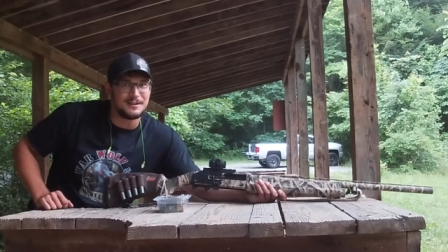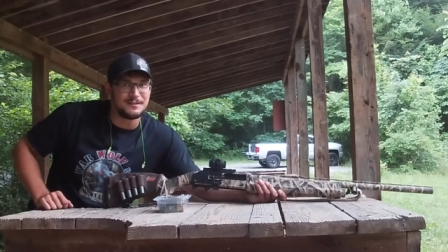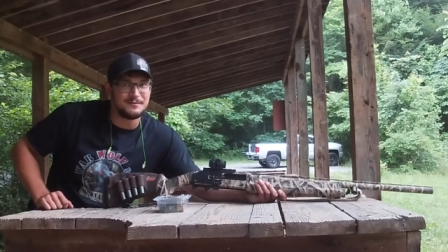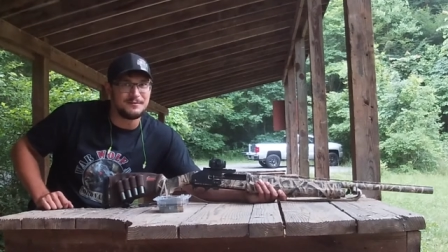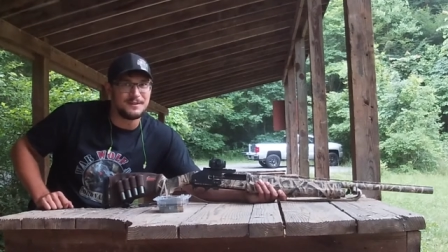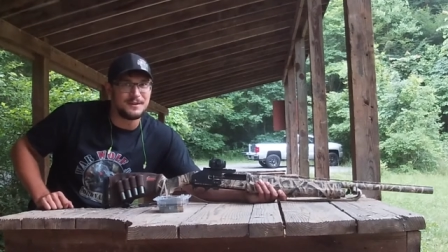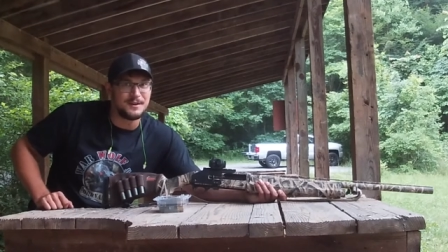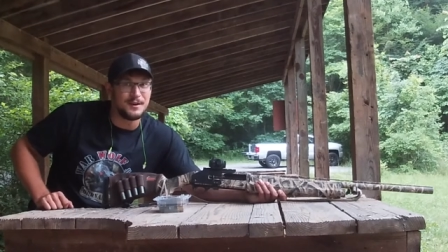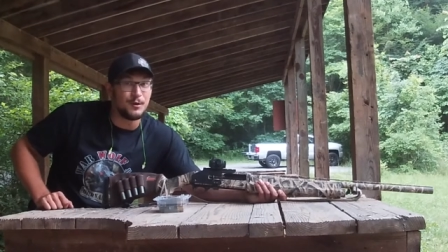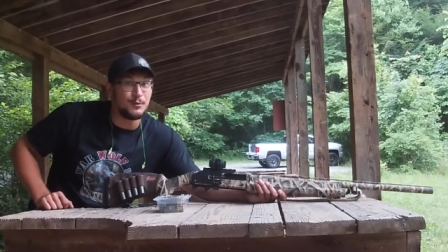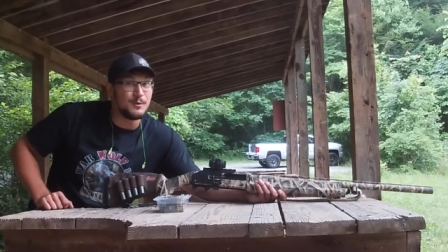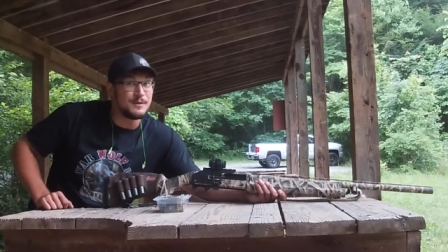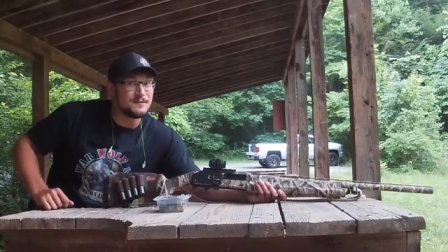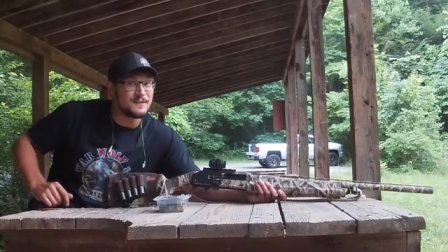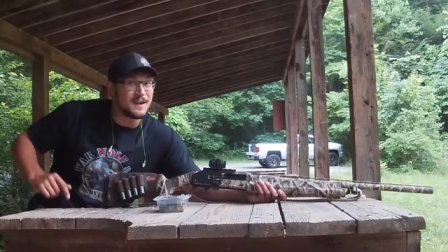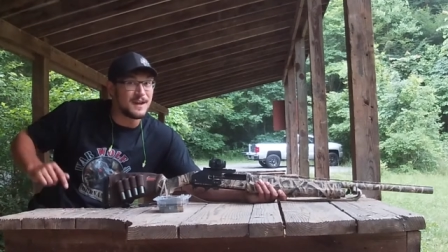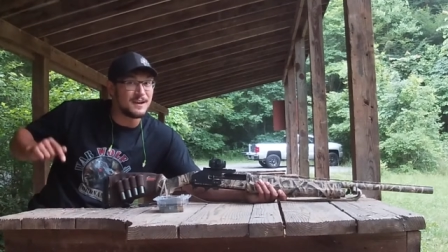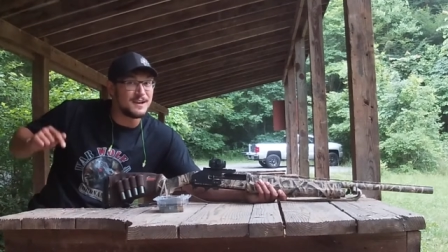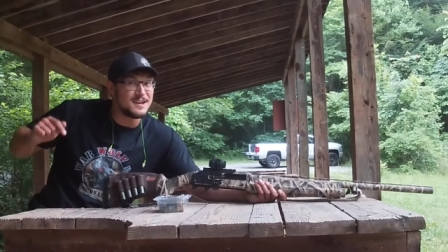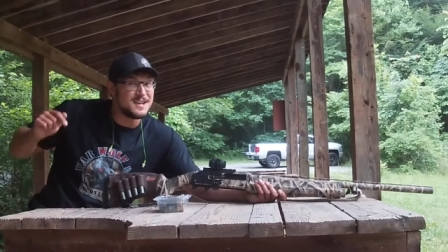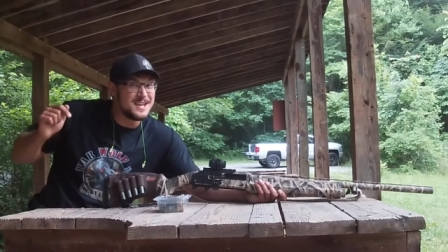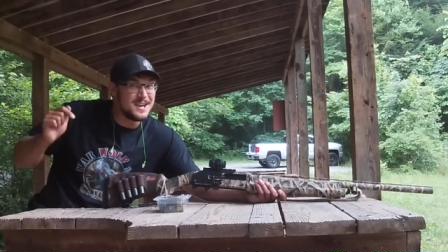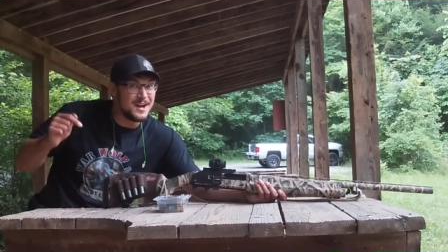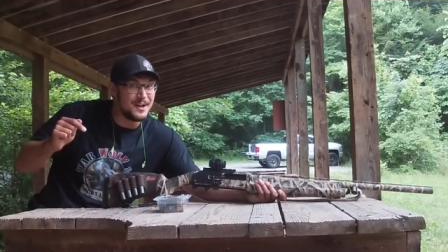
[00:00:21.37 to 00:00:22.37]
of the video, we've
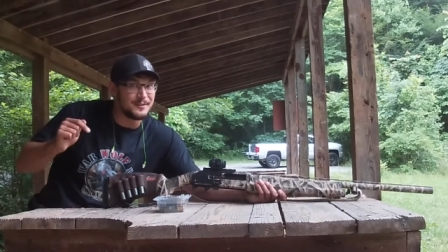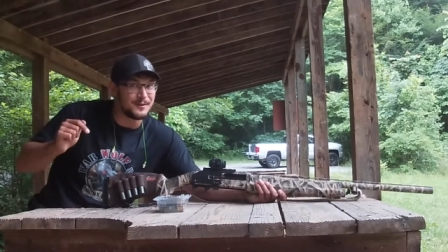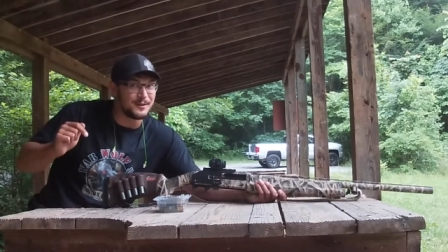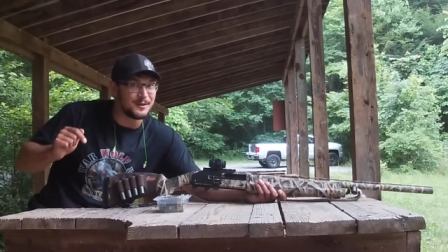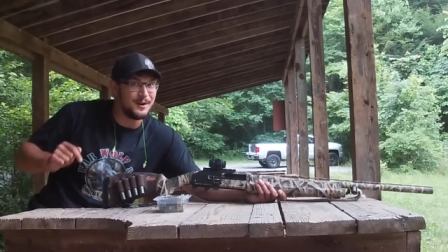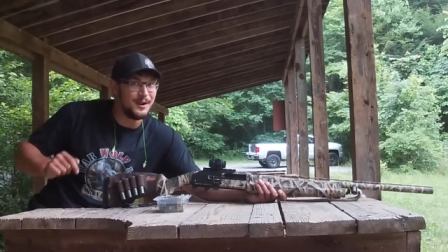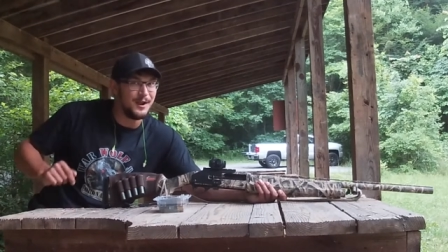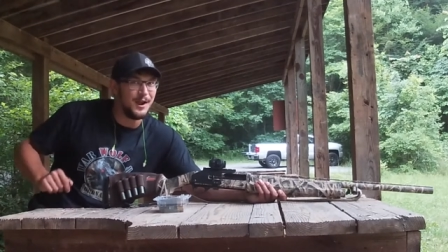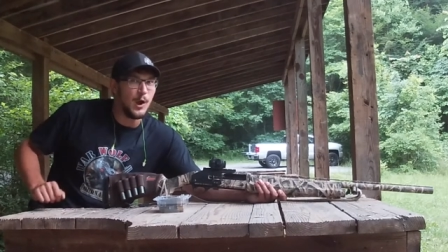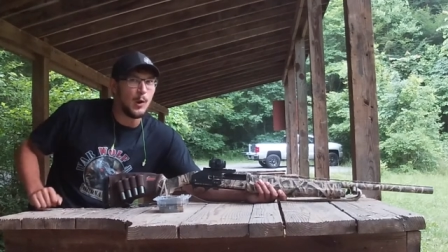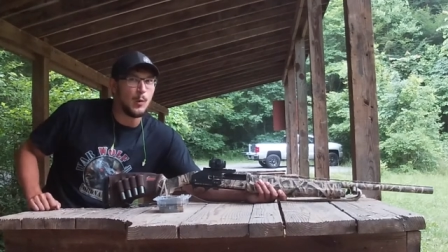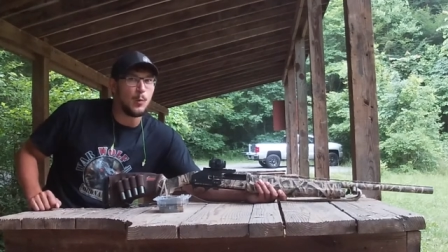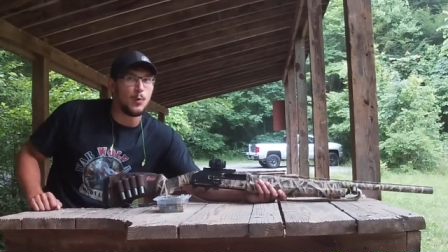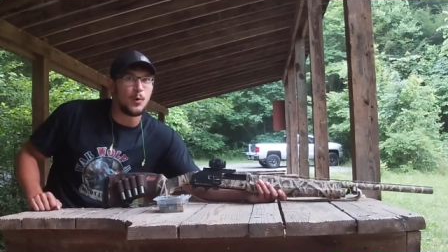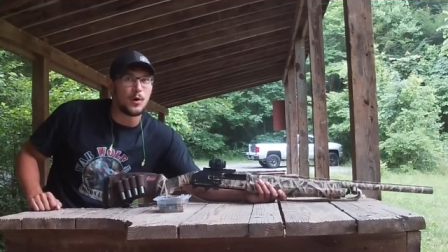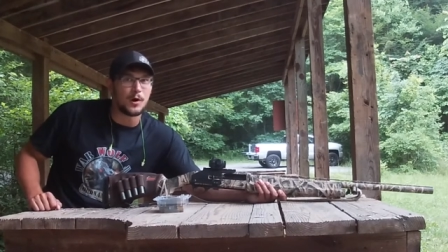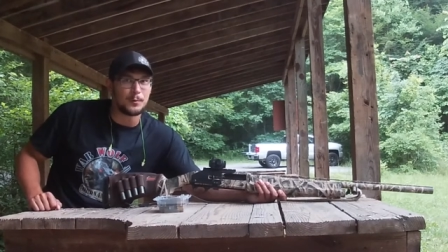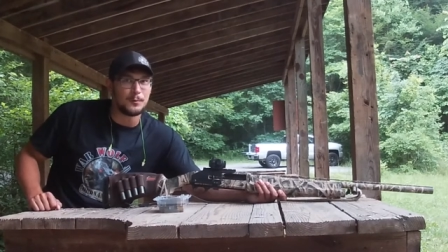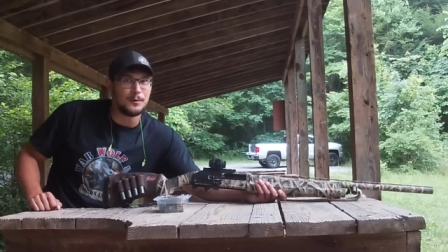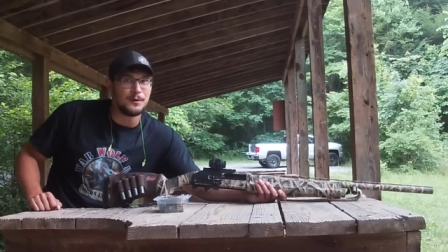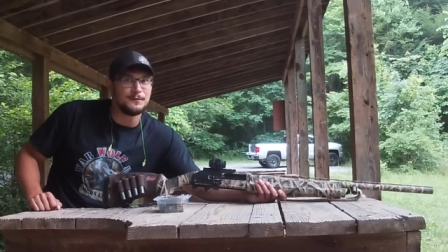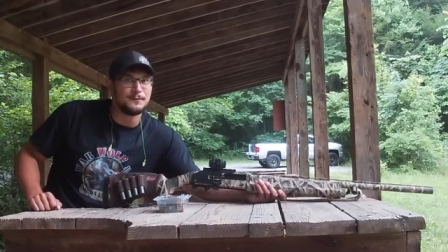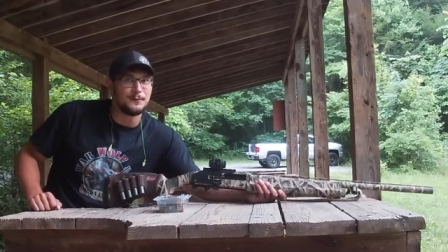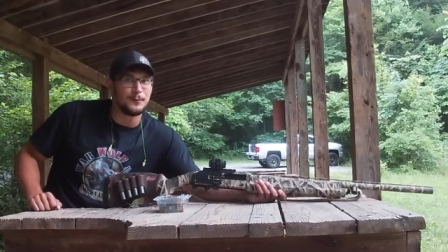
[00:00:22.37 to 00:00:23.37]
got another Warwolf